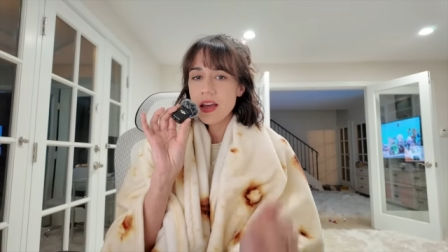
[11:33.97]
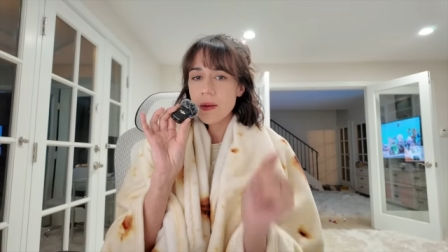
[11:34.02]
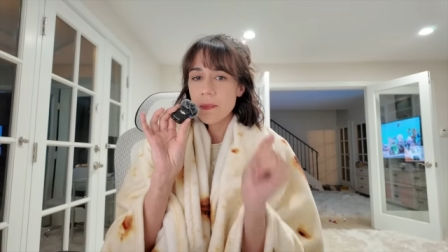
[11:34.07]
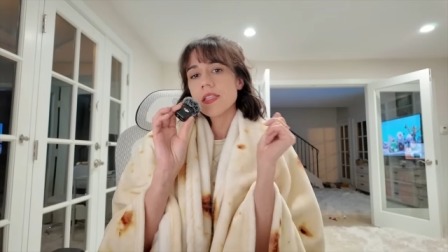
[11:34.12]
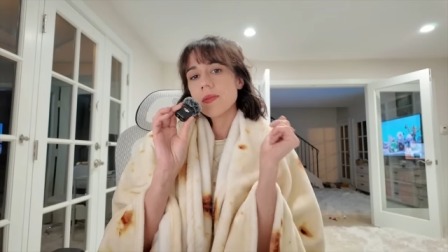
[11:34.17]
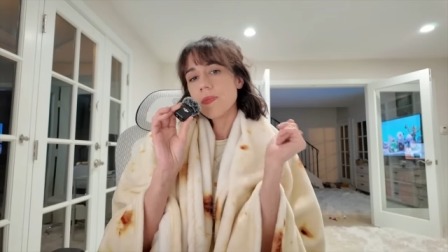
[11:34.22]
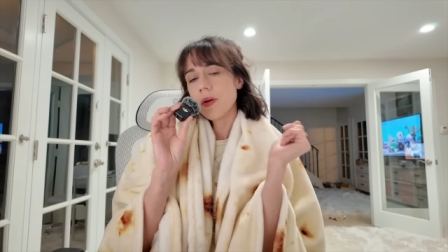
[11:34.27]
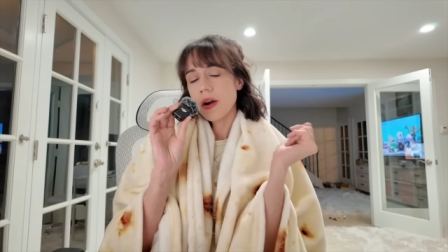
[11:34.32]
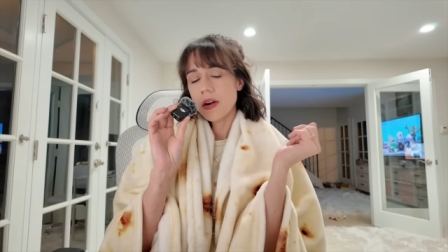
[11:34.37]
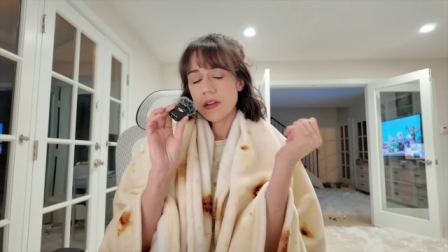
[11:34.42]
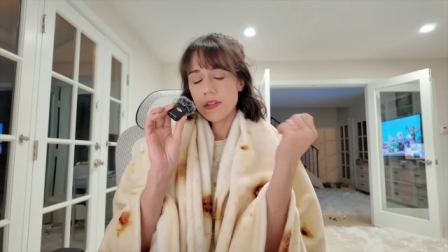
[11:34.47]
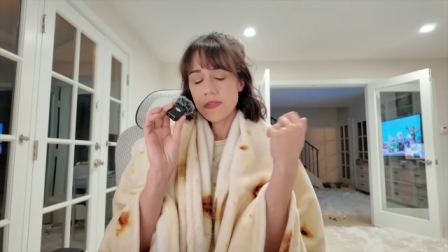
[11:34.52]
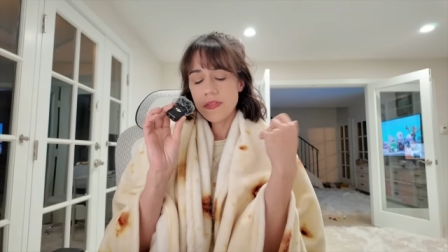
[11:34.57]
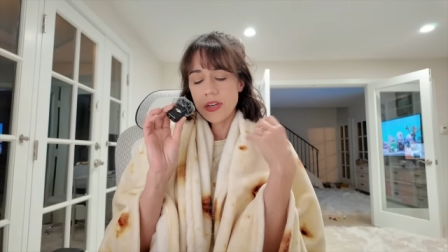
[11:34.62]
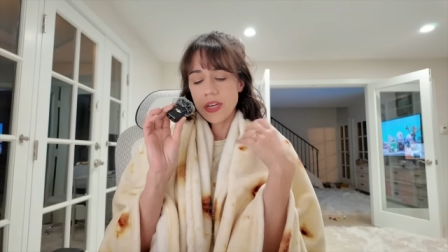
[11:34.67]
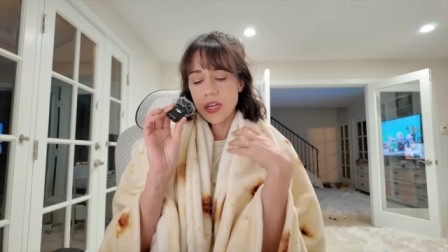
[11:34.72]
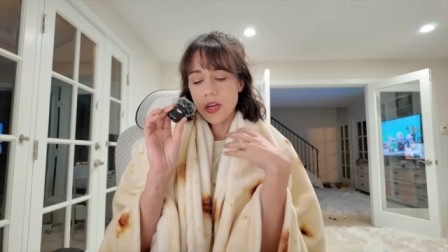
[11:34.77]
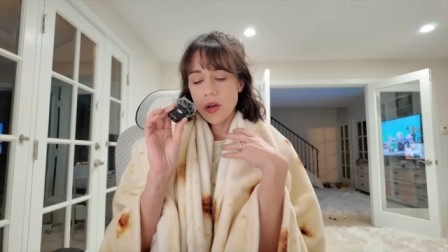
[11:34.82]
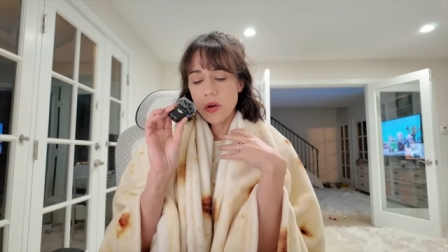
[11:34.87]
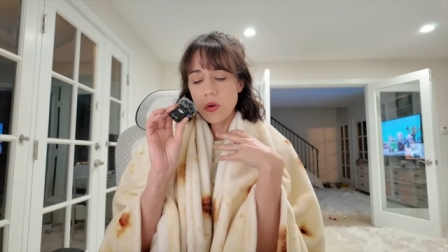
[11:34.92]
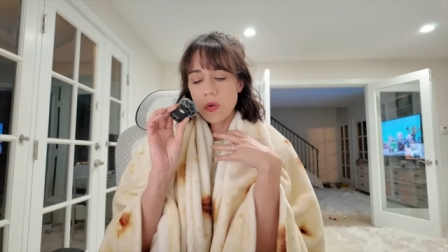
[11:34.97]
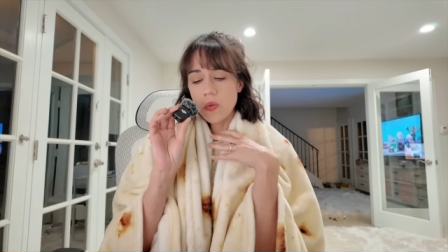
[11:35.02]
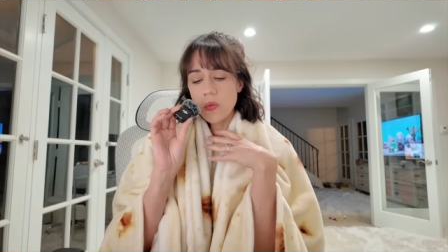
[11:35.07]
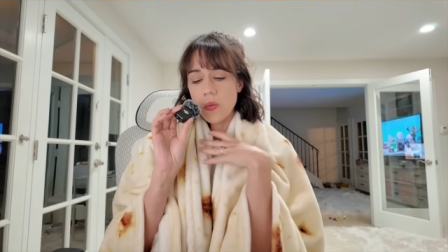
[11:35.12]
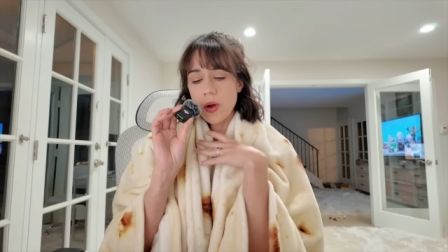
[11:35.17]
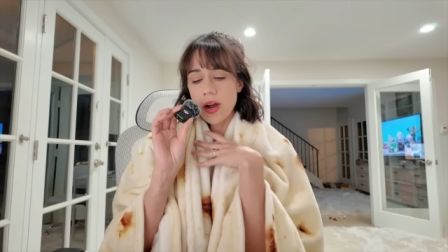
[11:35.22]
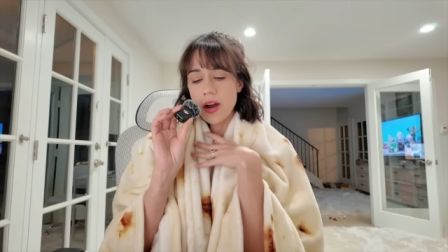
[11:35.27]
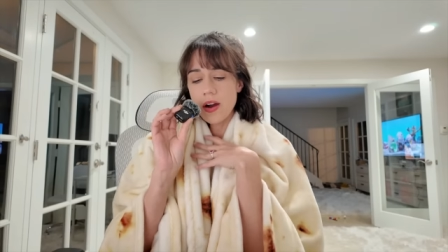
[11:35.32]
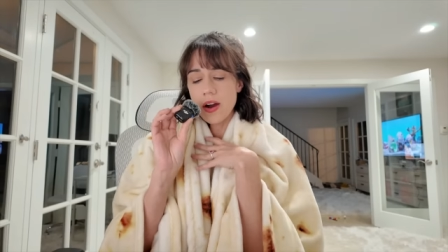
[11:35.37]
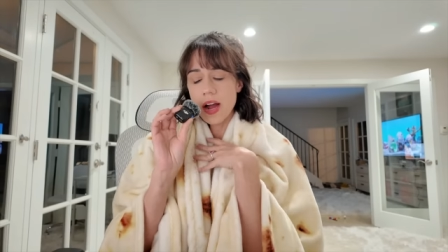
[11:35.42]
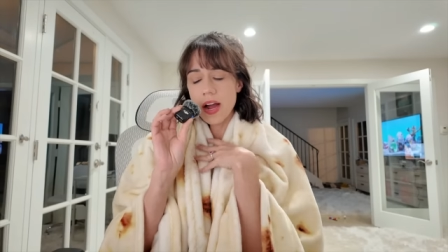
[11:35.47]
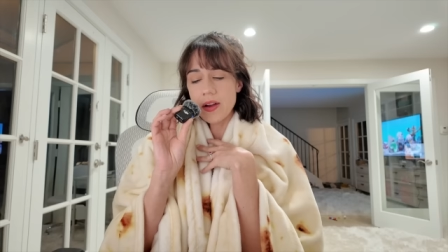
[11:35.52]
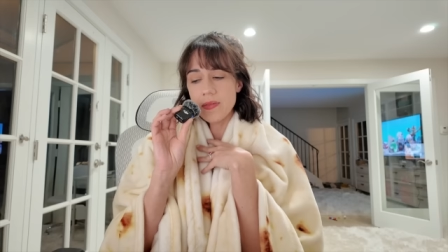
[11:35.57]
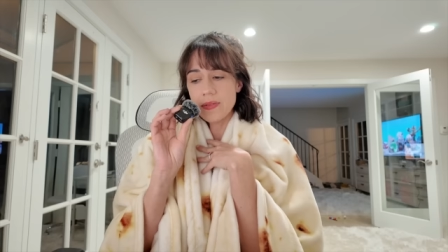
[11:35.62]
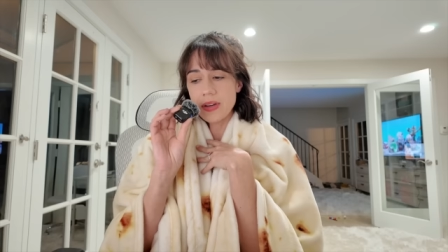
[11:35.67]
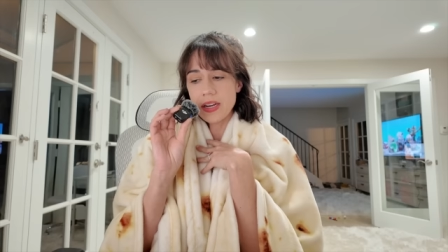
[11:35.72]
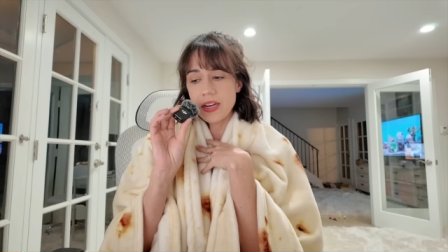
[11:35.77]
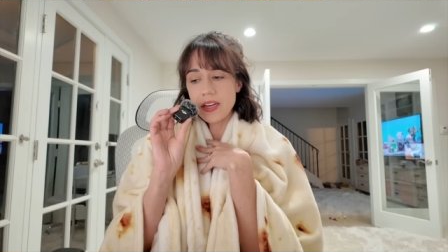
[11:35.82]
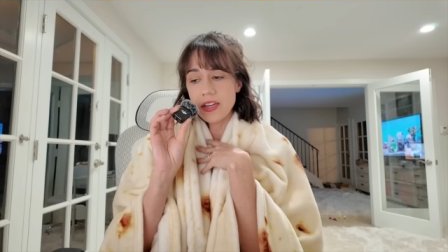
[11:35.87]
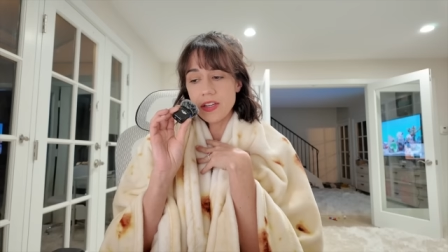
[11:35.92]
It's the part of the video where I
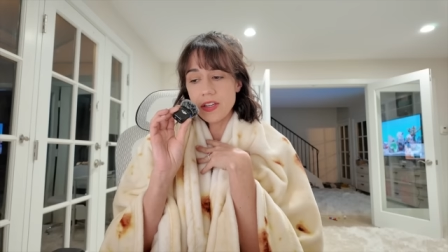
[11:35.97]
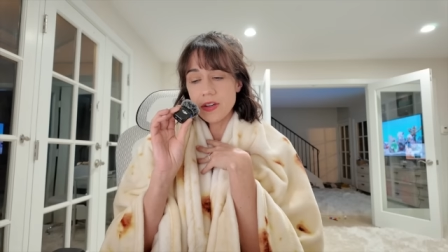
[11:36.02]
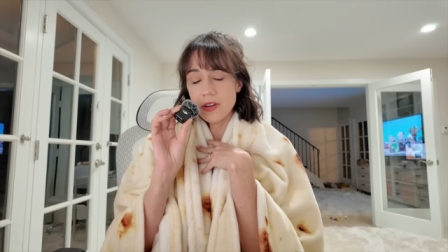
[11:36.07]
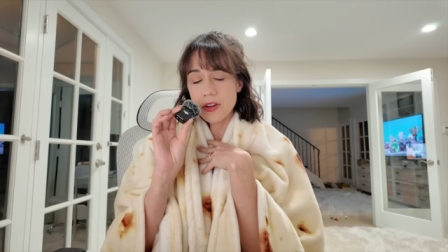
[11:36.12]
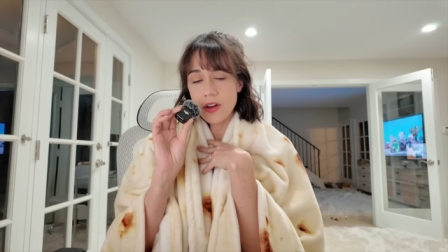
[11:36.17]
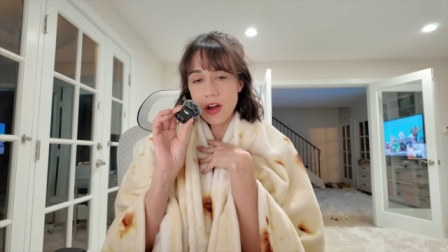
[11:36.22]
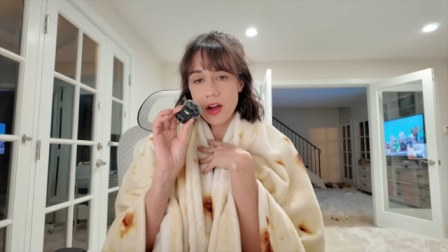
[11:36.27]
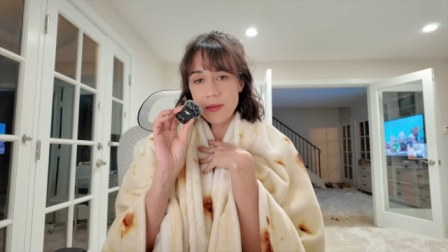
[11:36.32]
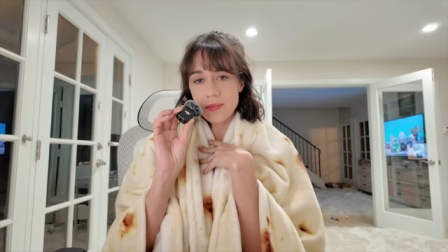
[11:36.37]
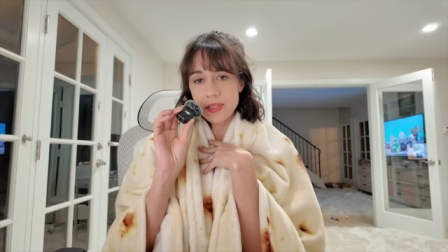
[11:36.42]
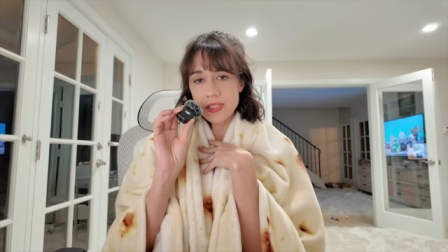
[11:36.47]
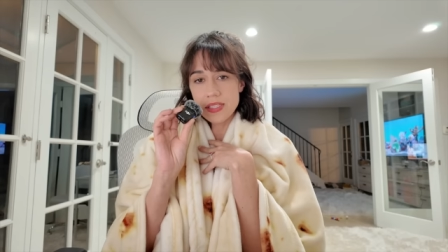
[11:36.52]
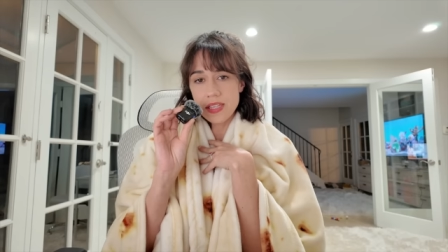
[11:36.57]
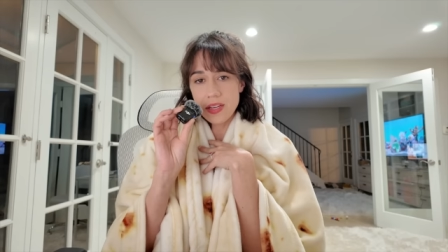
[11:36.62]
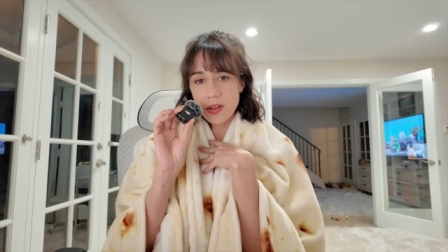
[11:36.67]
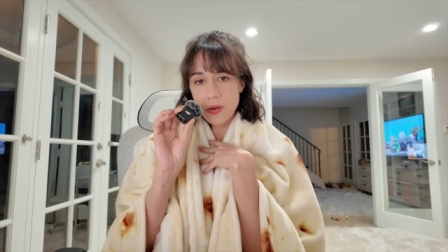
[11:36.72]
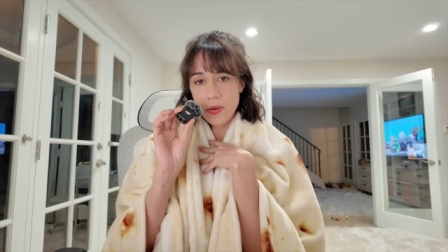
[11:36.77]
read your comments and